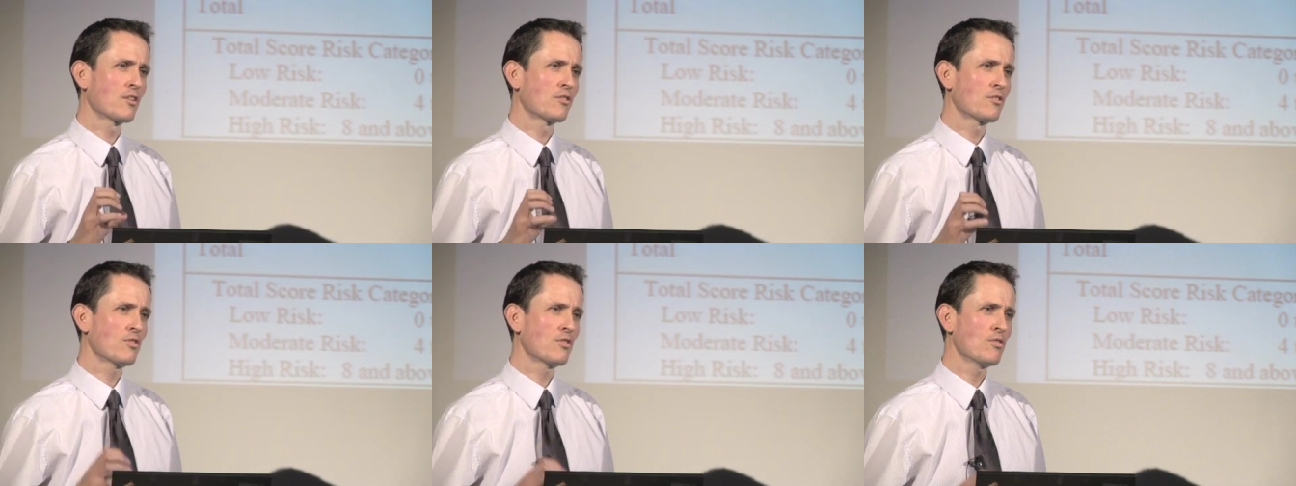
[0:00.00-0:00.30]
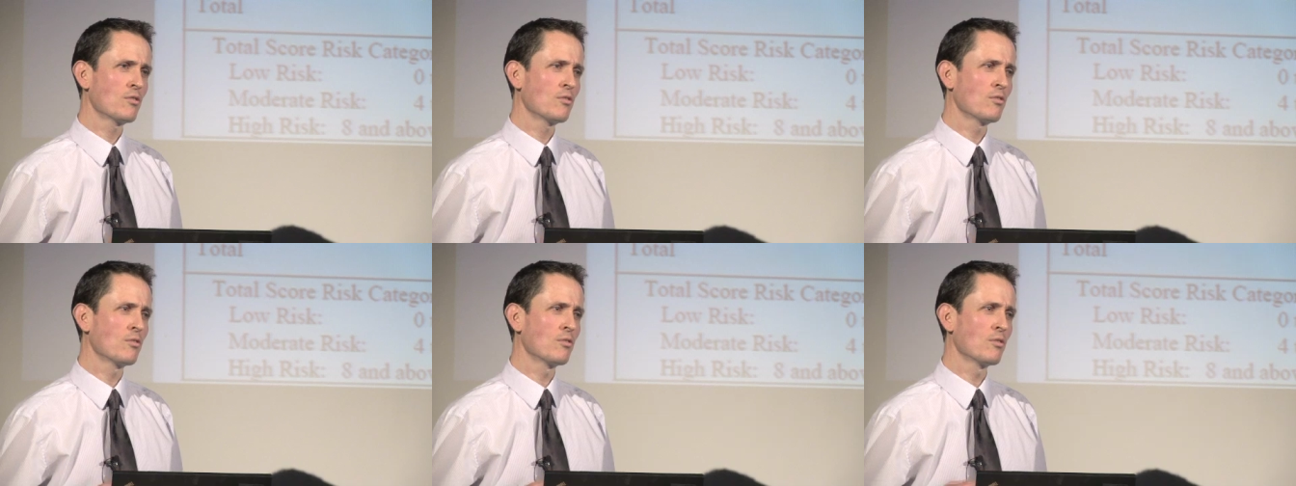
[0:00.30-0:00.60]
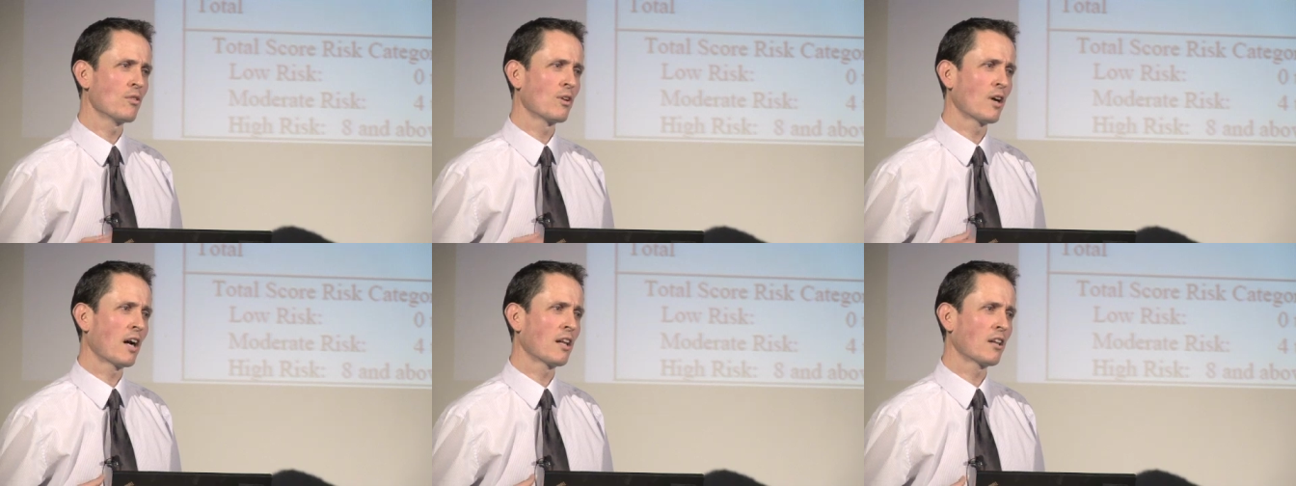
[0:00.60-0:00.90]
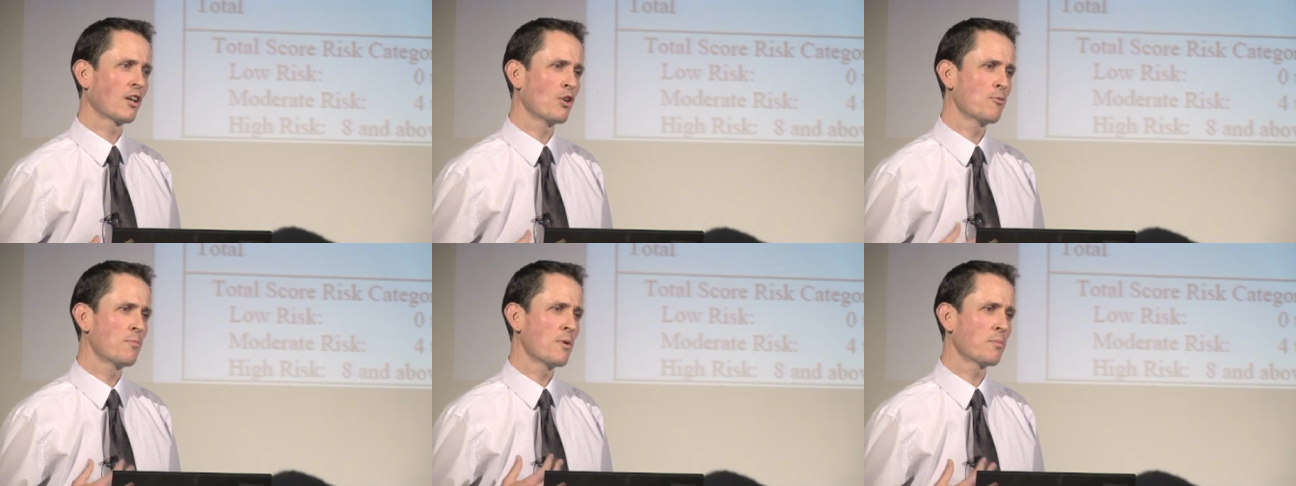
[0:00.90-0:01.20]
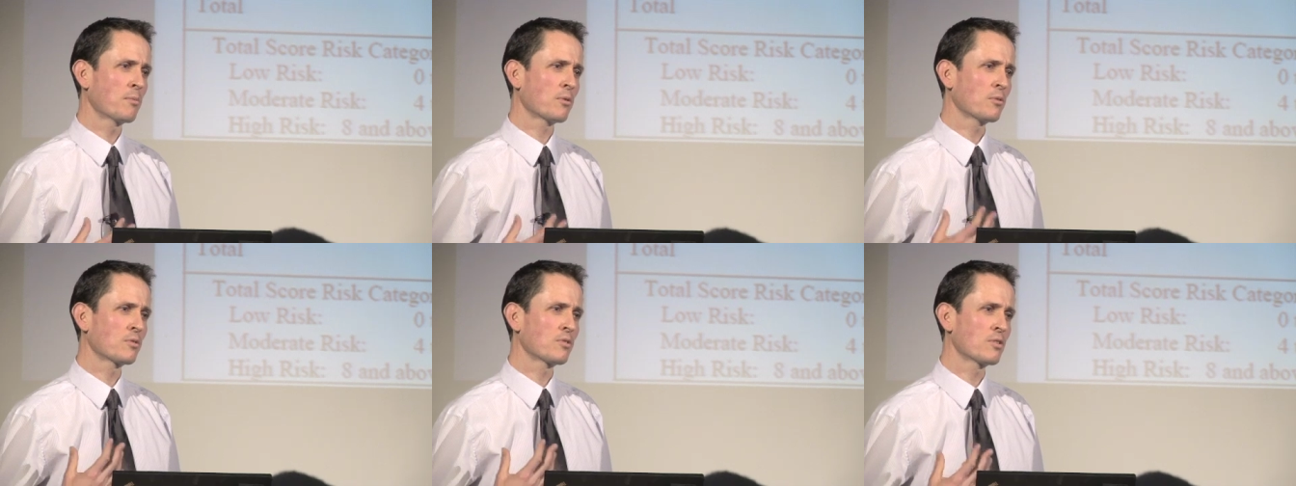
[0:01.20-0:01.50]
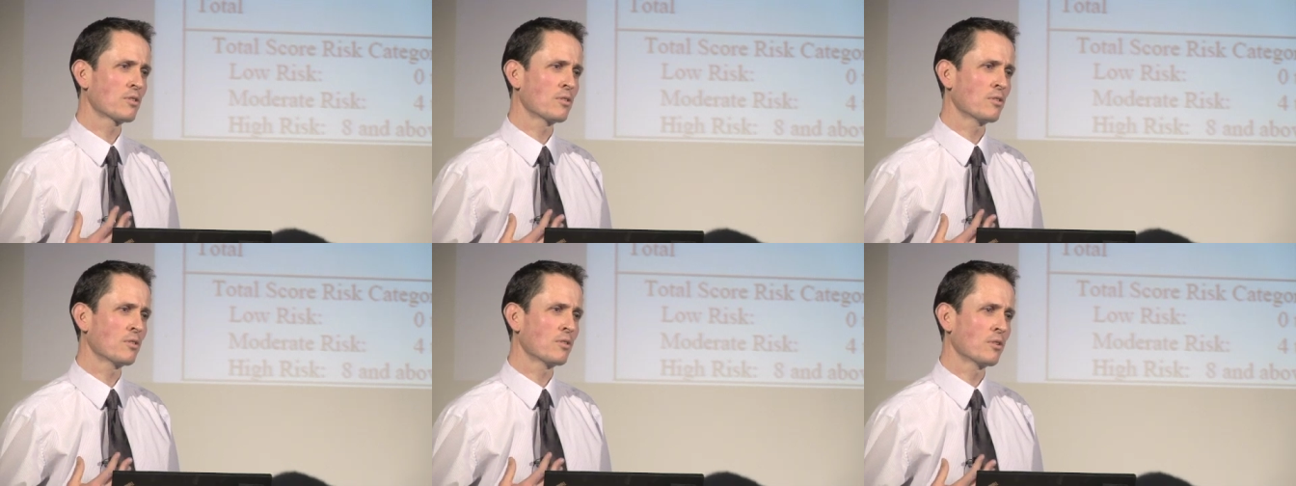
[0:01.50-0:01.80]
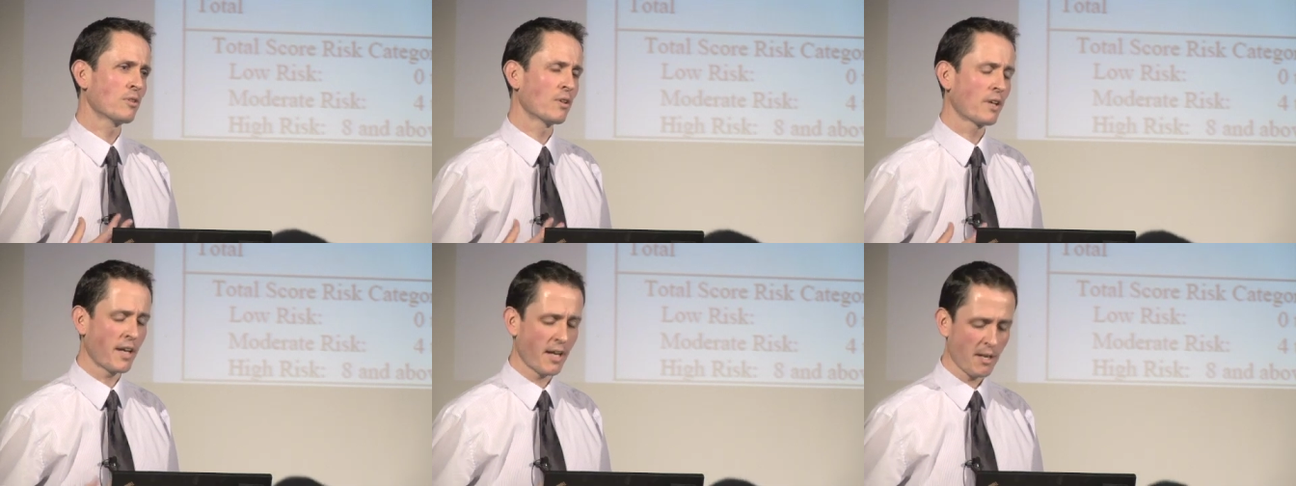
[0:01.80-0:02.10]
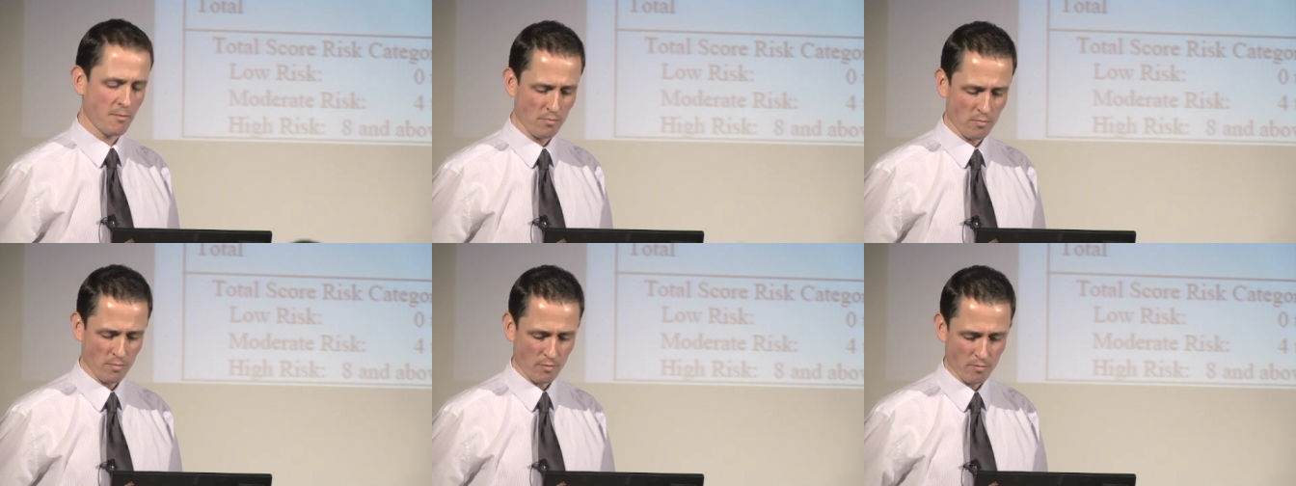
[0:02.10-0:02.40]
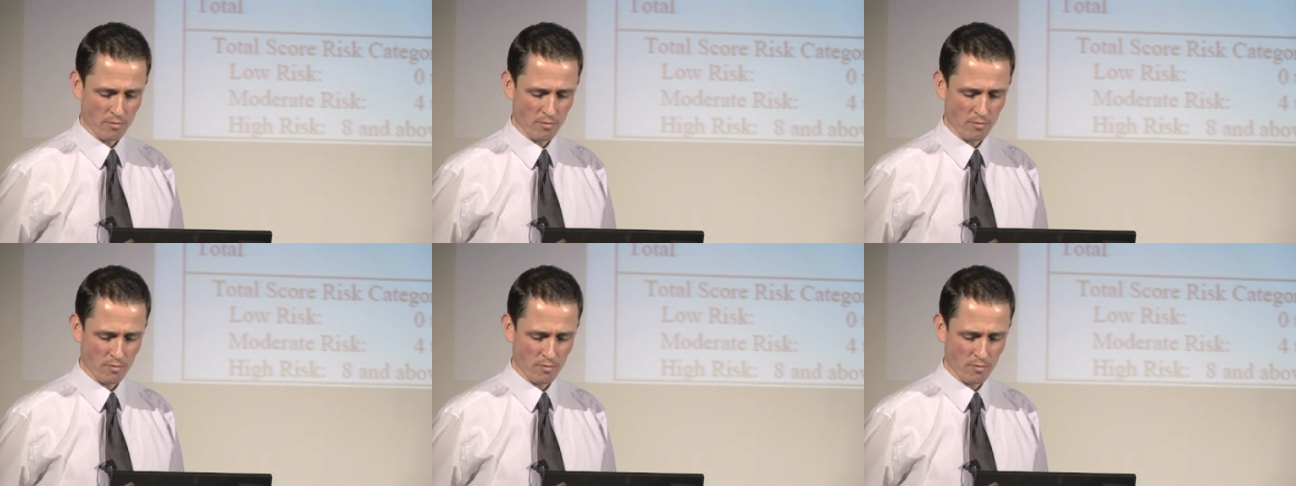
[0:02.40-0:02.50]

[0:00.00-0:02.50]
to allow people to